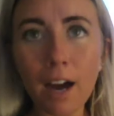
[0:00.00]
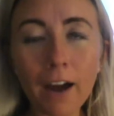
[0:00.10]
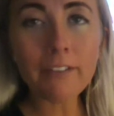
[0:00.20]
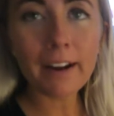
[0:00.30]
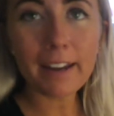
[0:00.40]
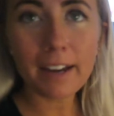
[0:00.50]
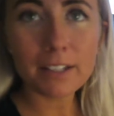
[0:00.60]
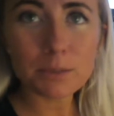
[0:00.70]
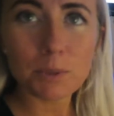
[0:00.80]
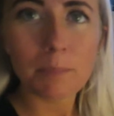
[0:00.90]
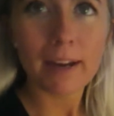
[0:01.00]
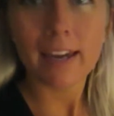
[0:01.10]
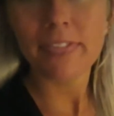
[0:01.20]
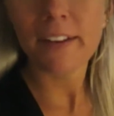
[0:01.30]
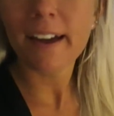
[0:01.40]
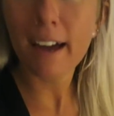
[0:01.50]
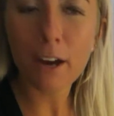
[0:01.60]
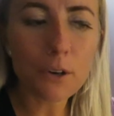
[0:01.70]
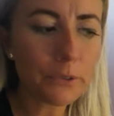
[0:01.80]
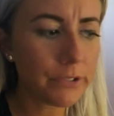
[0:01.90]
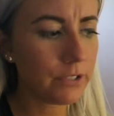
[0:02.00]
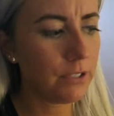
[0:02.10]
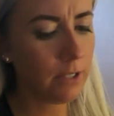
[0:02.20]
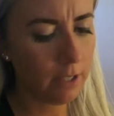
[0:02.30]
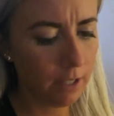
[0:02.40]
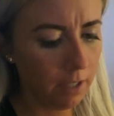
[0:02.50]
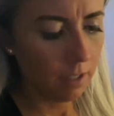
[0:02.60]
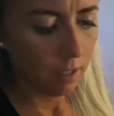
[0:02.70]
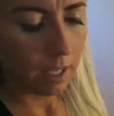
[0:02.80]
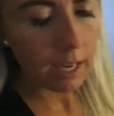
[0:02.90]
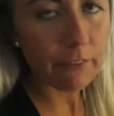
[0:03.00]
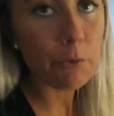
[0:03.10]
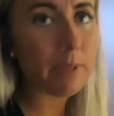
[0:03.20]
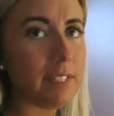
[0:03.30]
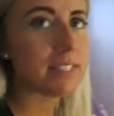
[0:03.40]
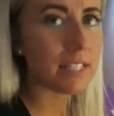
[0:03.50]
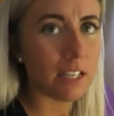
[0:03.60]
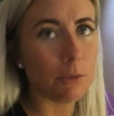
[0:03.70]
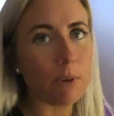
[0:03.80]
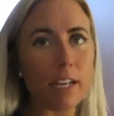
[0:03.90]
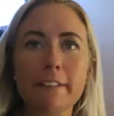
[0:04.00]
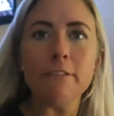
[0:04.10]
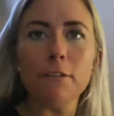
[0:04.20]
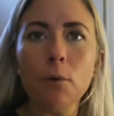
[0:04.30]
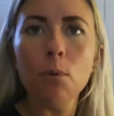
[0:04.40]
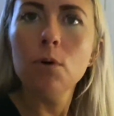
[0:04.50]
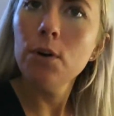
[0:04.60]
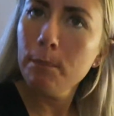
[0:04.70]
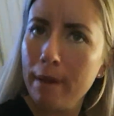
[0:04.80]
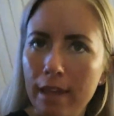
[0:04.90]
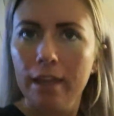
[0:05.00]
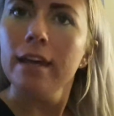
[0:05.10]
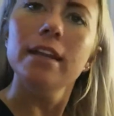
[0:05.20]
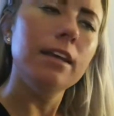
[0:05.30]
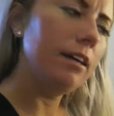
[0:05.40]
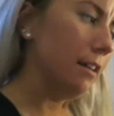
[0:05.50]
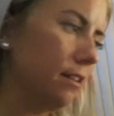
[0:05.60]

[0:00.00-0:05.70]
Alright guys, we're back at the house. Everybody's getting ready for bed.